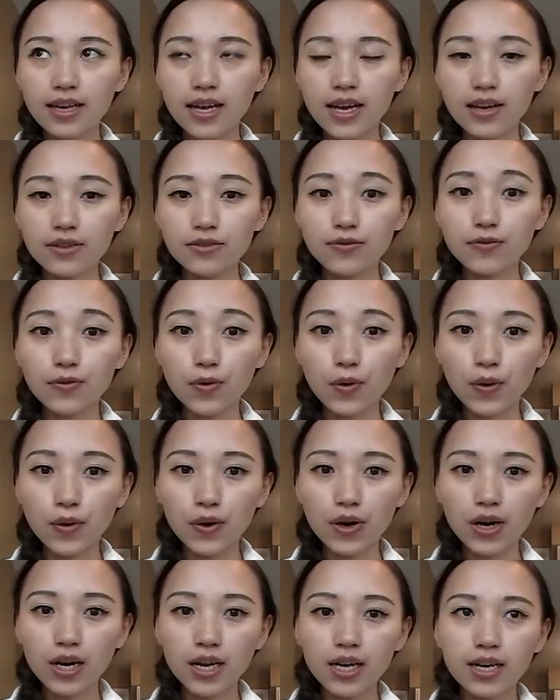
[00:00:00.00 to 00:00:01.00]
And
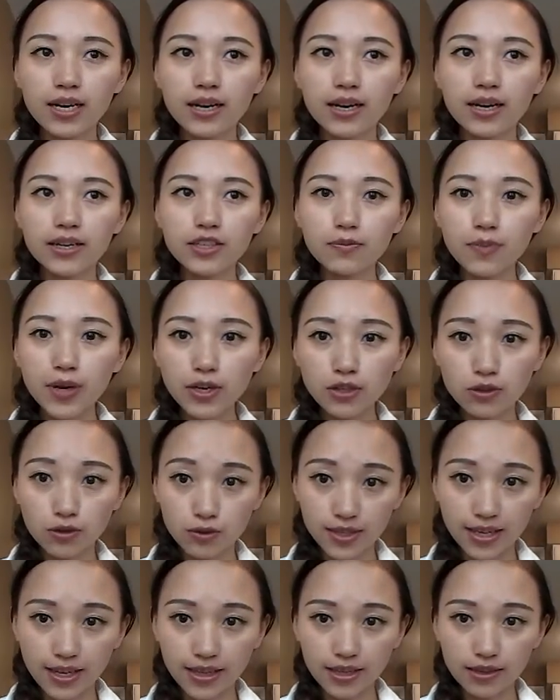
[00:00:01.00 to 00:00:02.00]
for special
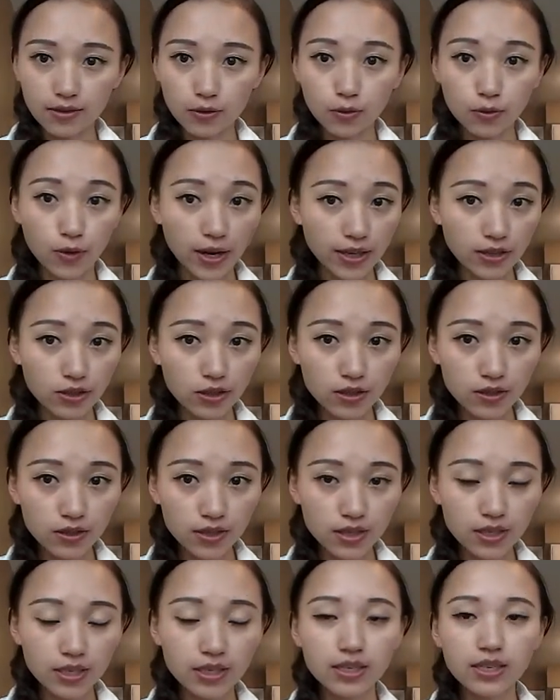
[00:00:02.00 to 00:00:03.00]

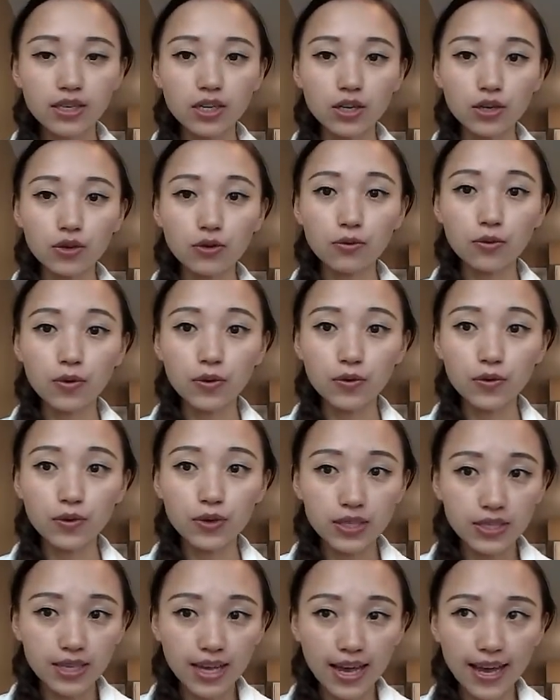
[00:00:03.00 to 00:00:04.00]
questions, you will
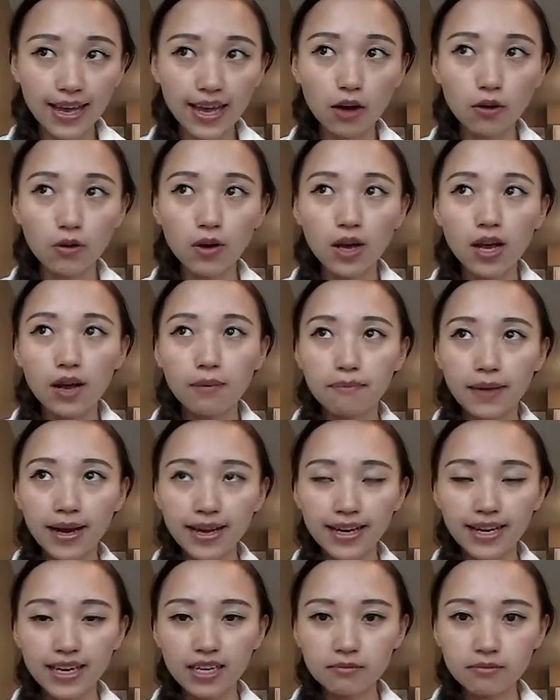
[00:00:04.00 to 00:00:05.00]
say, oh, my
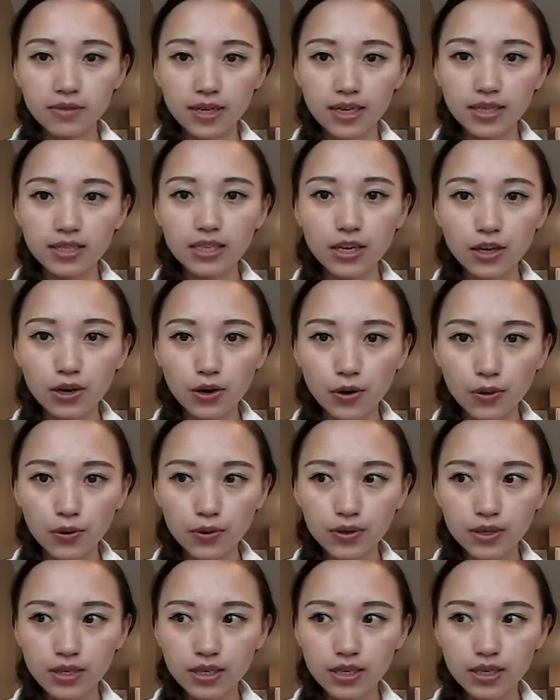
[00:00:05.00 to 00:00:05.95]
name is Nicole,